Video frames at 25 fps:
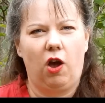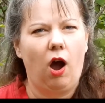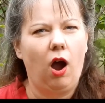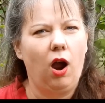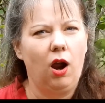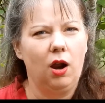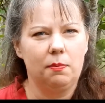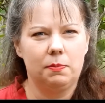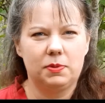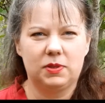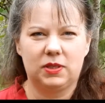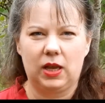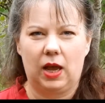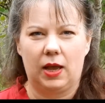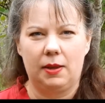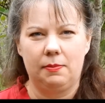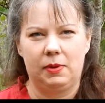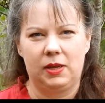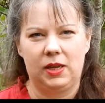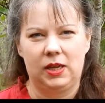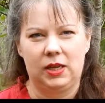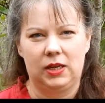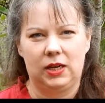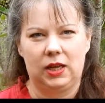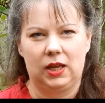carbs I'm
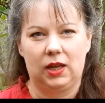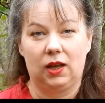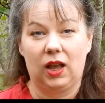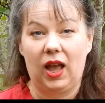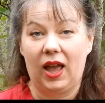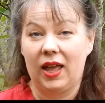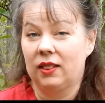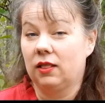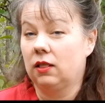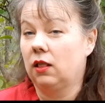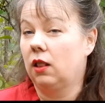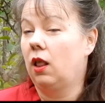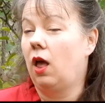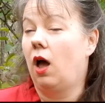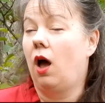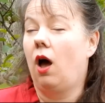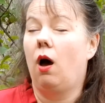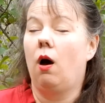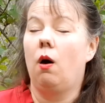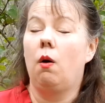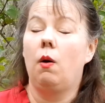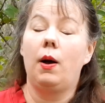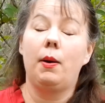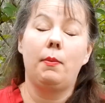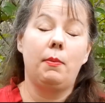eating? And
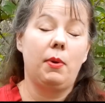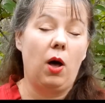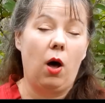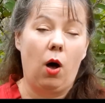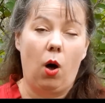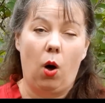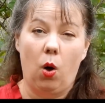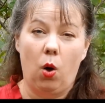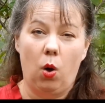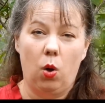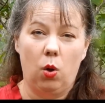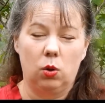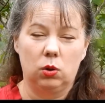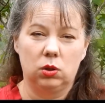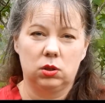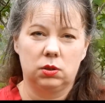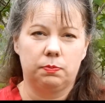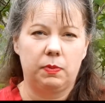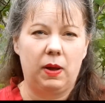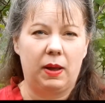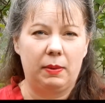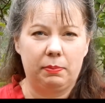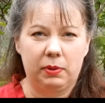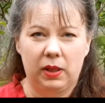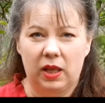lo and
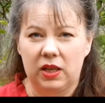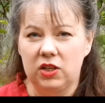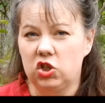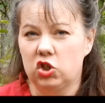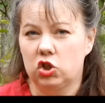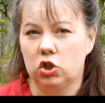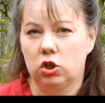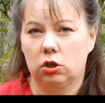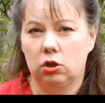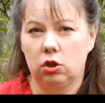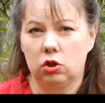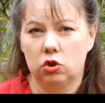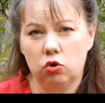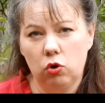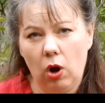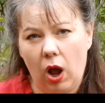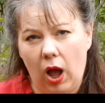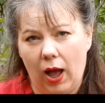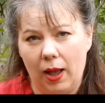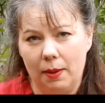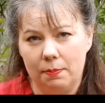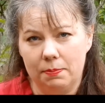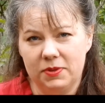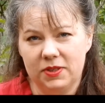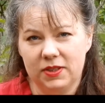behold, my blood sugar
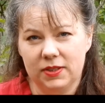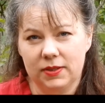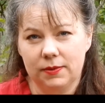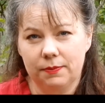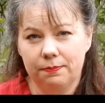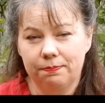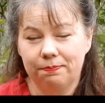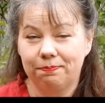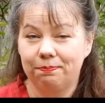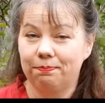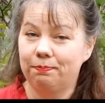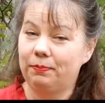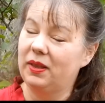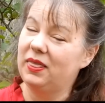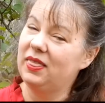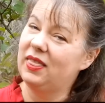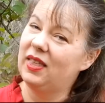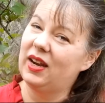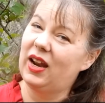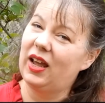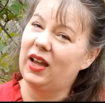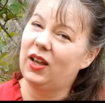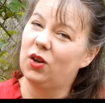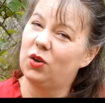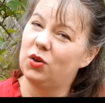drops. But
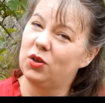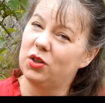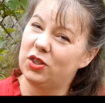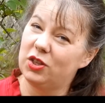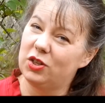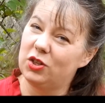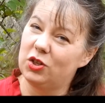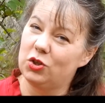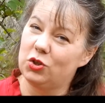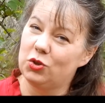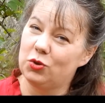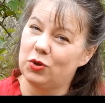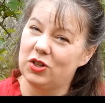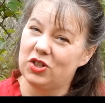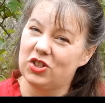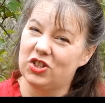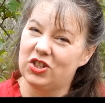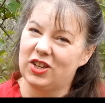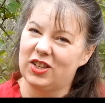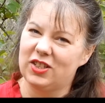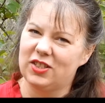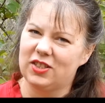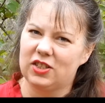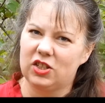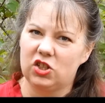then I go to the
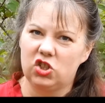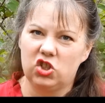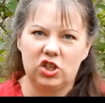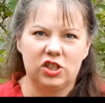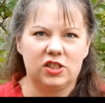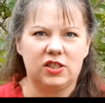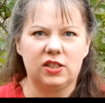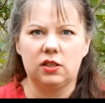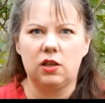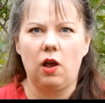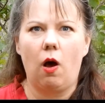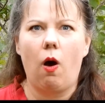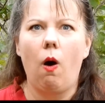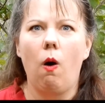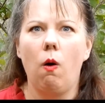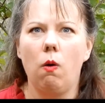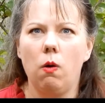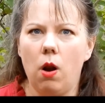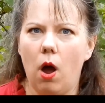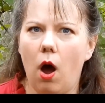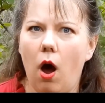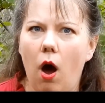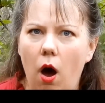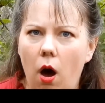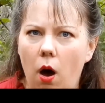nutritionist and she says, oh
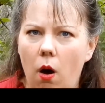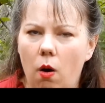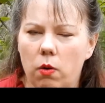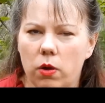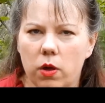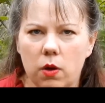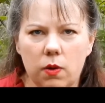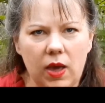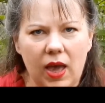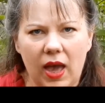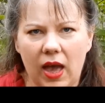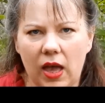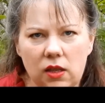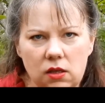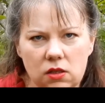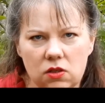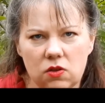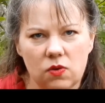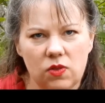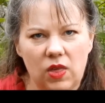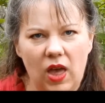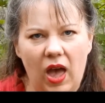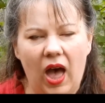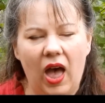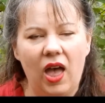no, you can't
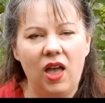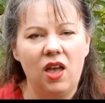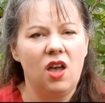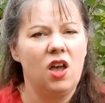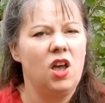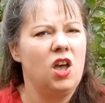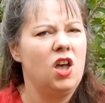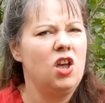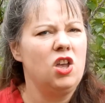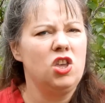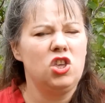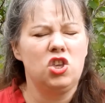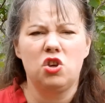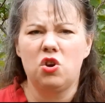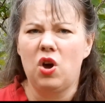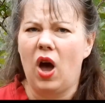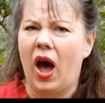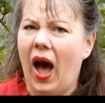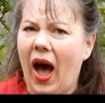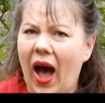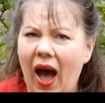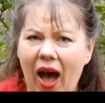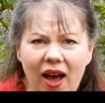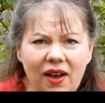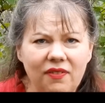do that. You
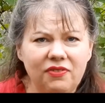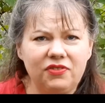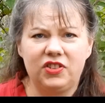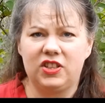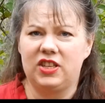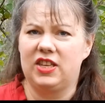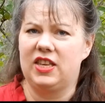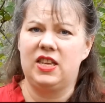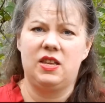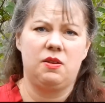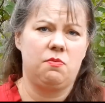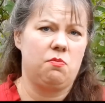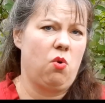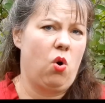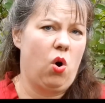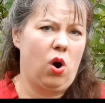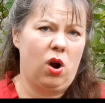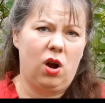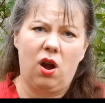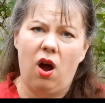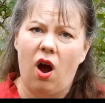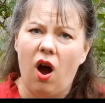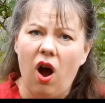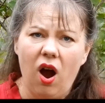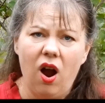have to eat
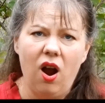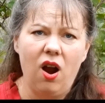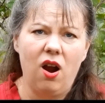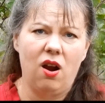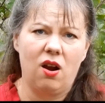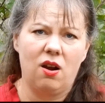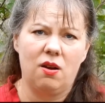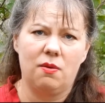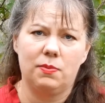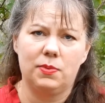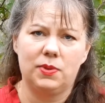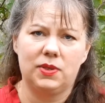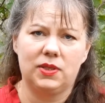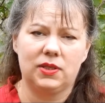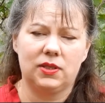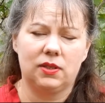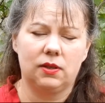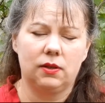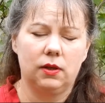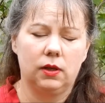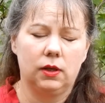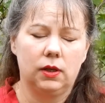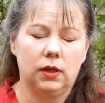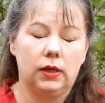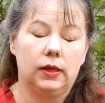more carbs.
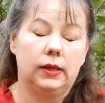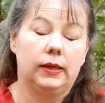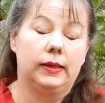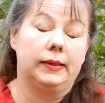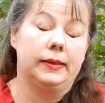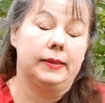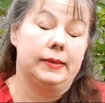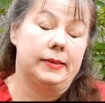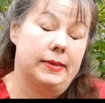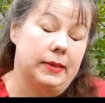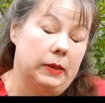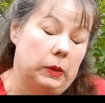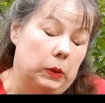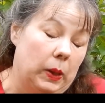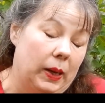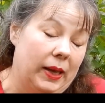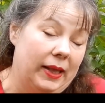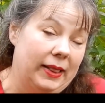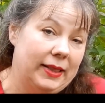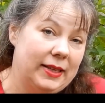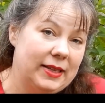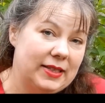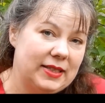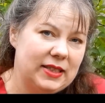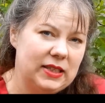So I
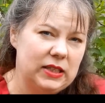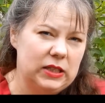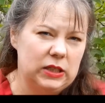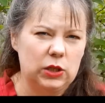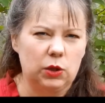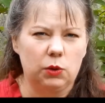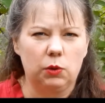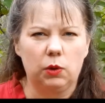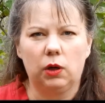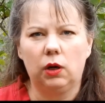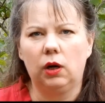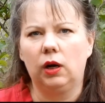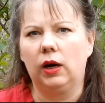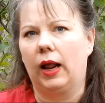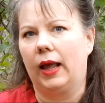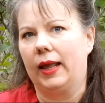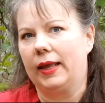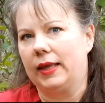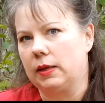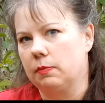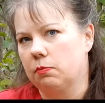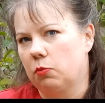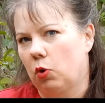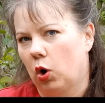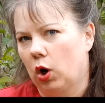listen to her and I
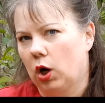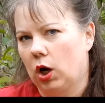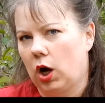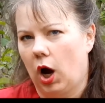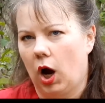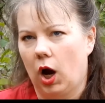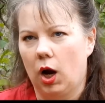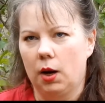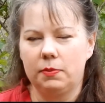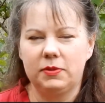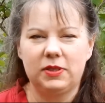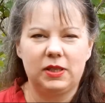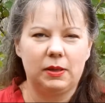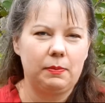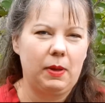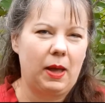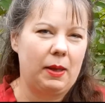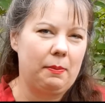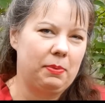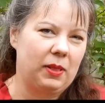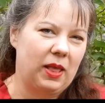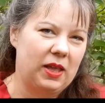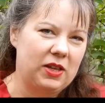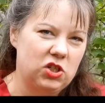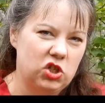eat more carbs and my
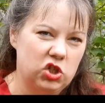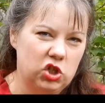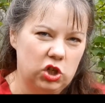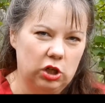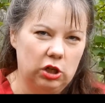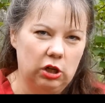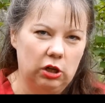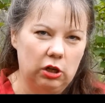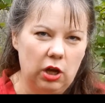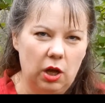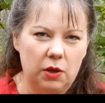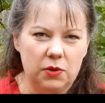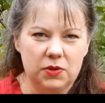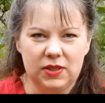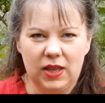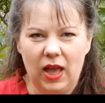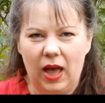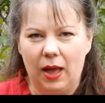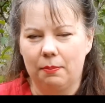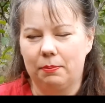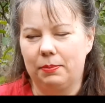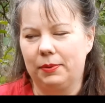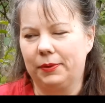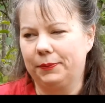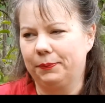blood sugar goes
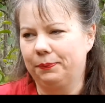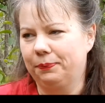up.